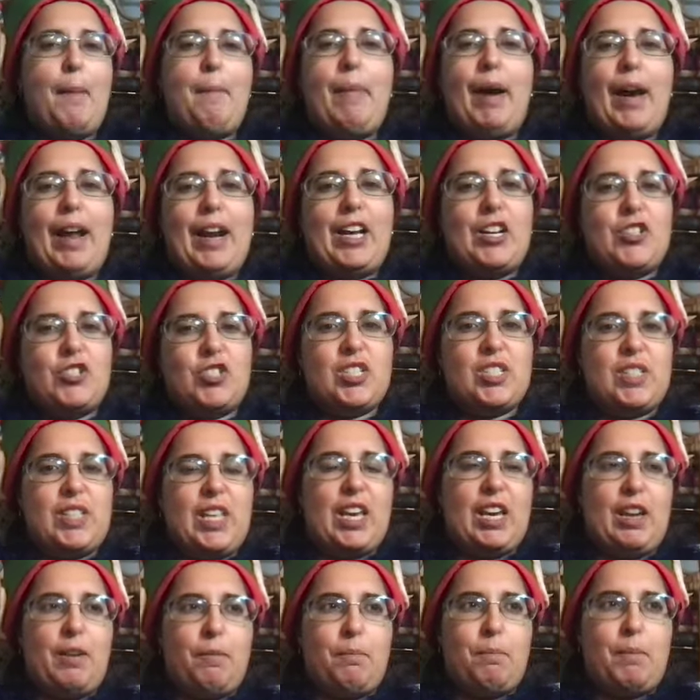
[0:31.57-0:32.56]
but I just
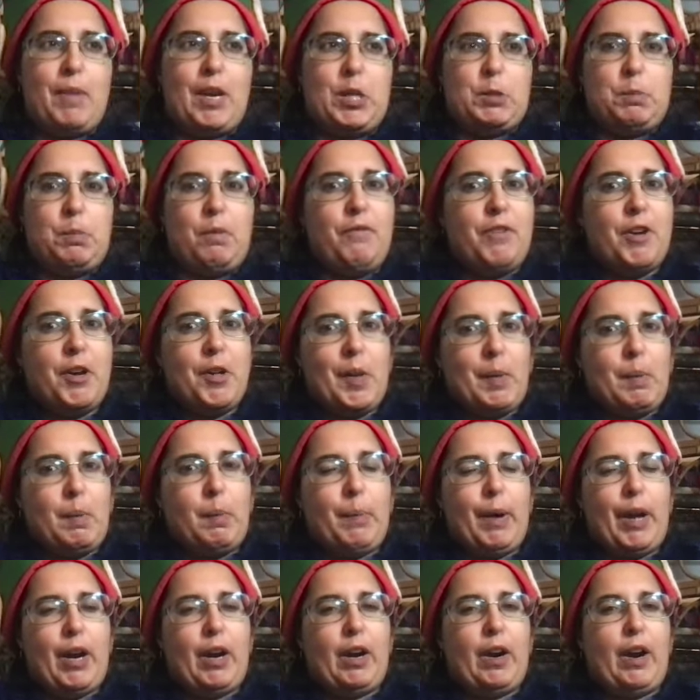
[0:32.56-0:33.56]
think it makes me feel a little bit
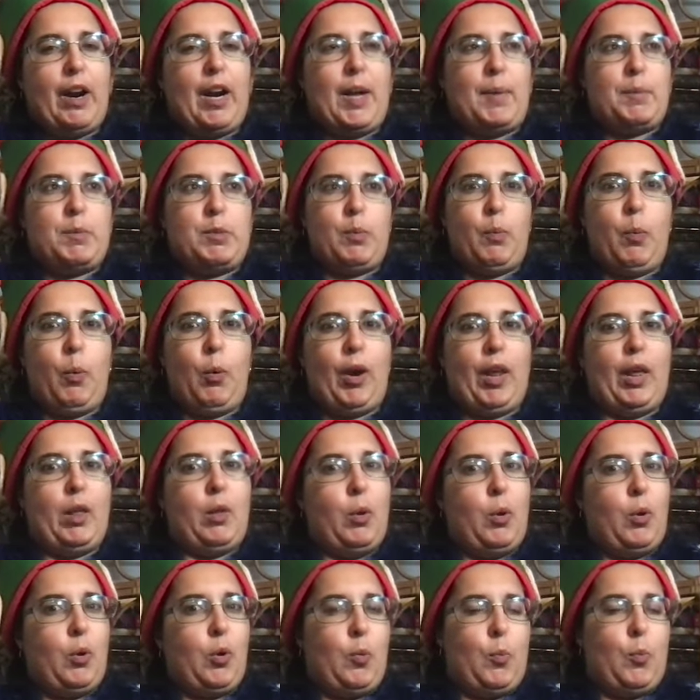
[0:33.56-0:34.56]
better and I'm supporting
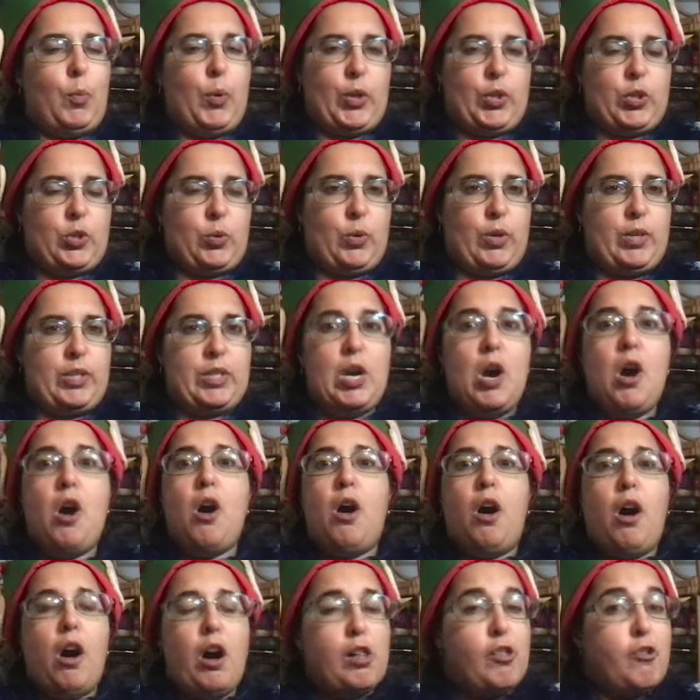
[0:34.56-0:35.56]
local bookstores.
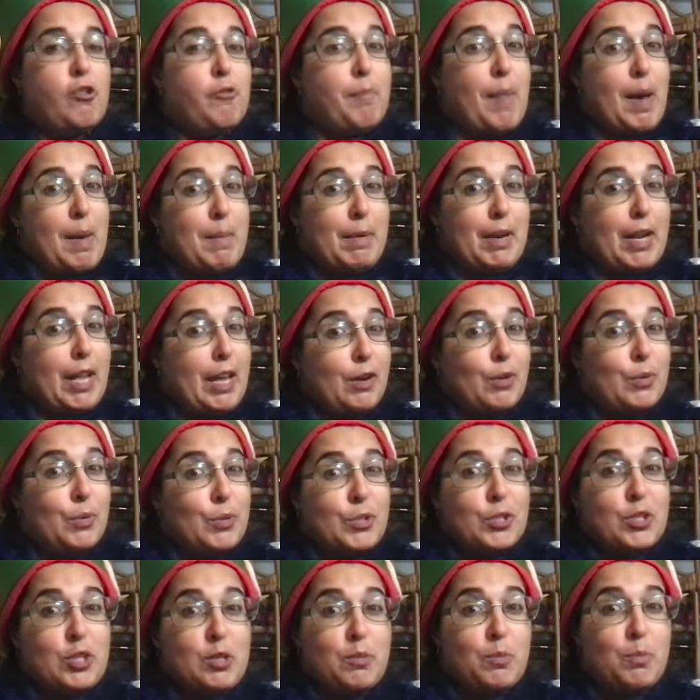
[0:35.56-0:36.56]
All of my money
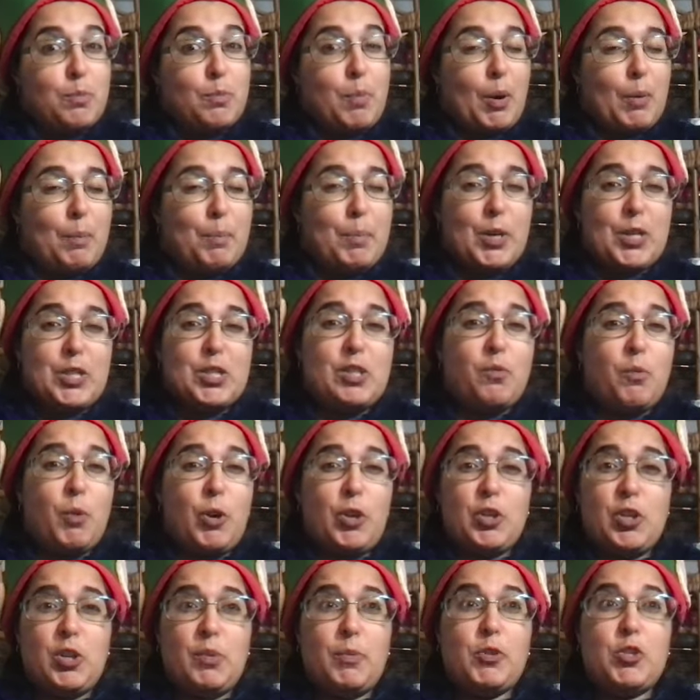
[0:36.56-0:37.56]
goes to Books of
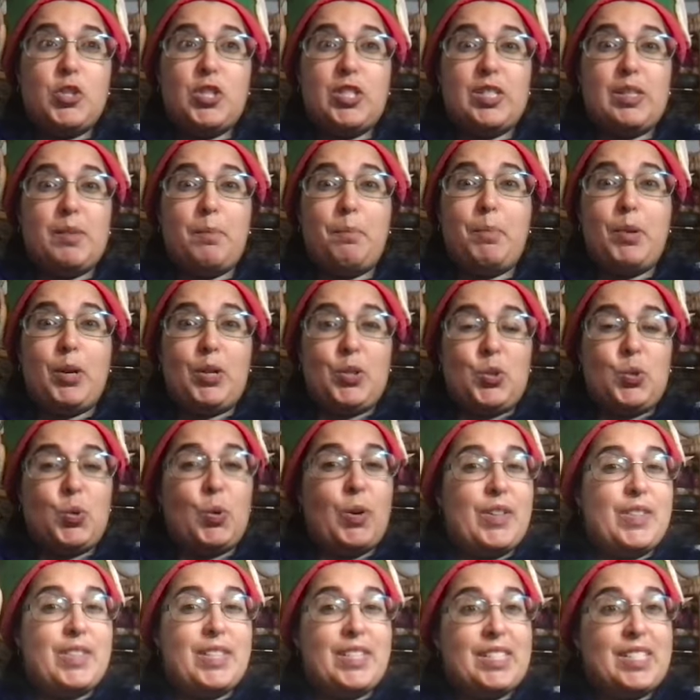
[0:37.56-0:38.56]
Wonder, which is a bookstore
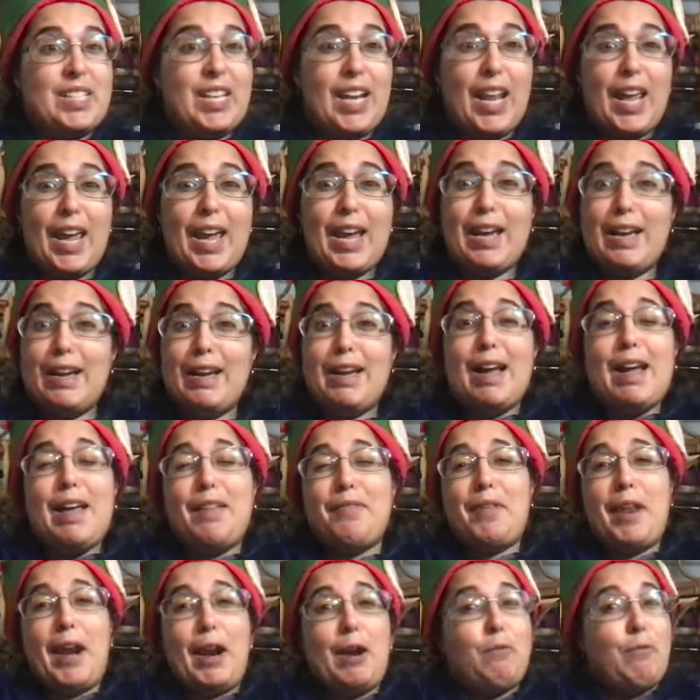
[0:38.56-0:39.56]
in the city
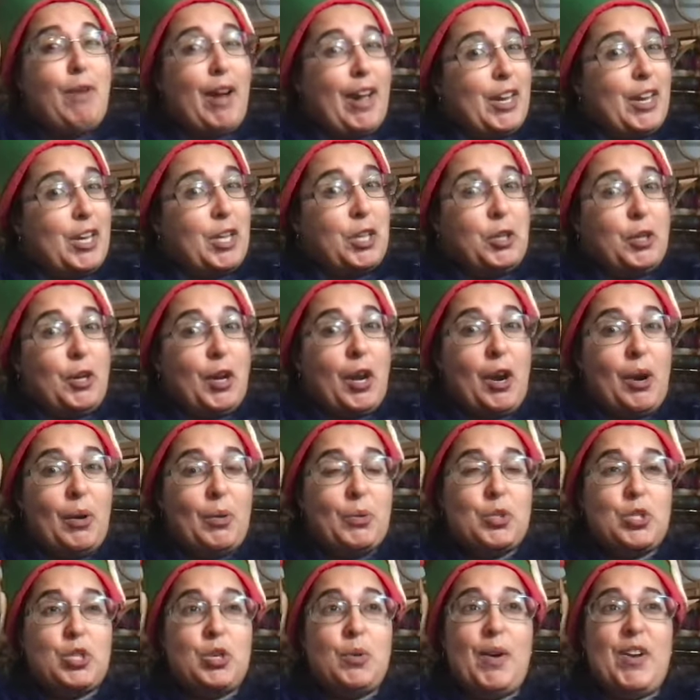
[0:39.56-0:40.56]
that I regularly go
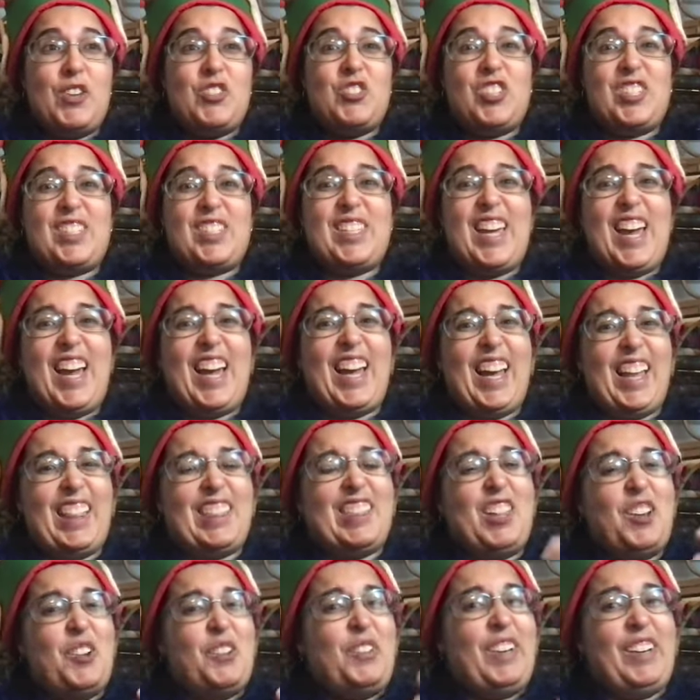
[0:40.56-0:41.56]
to and just can't get
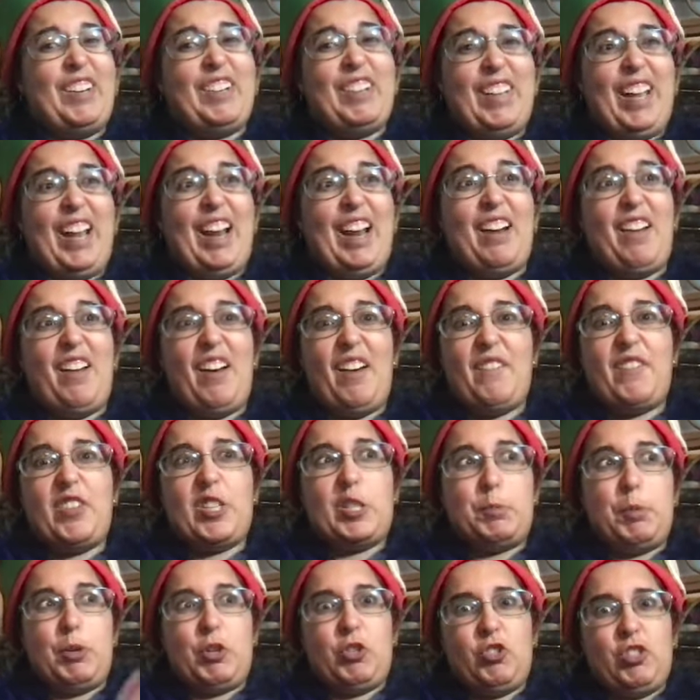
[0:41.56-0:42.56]
there nearly enough,
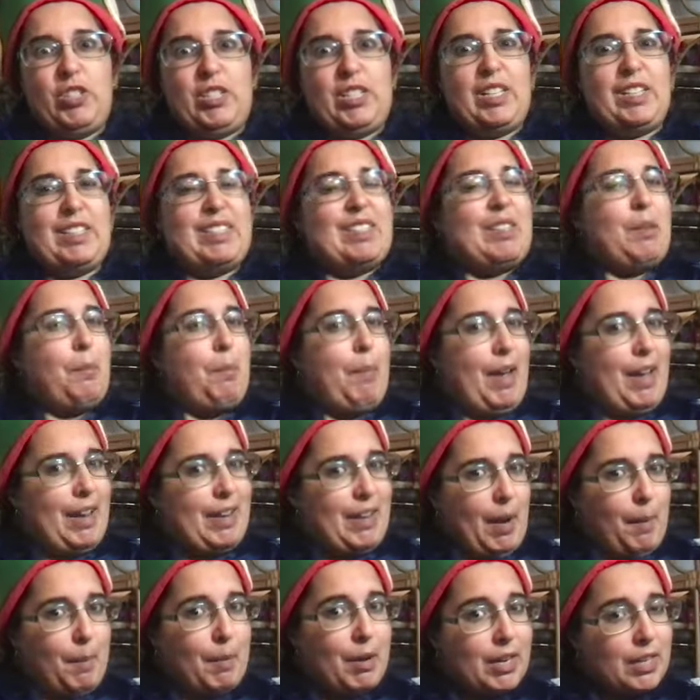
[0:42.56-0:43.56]
especially since the
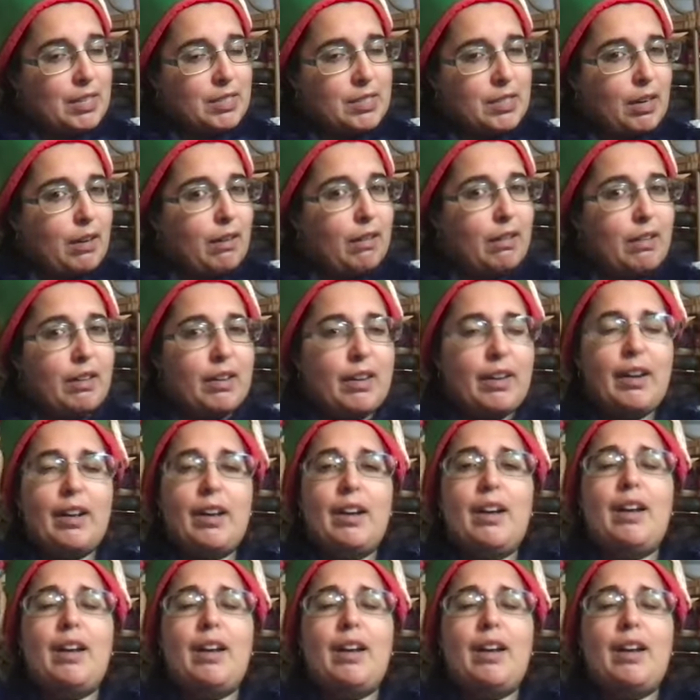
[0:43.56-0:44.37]
pandemic has occurred.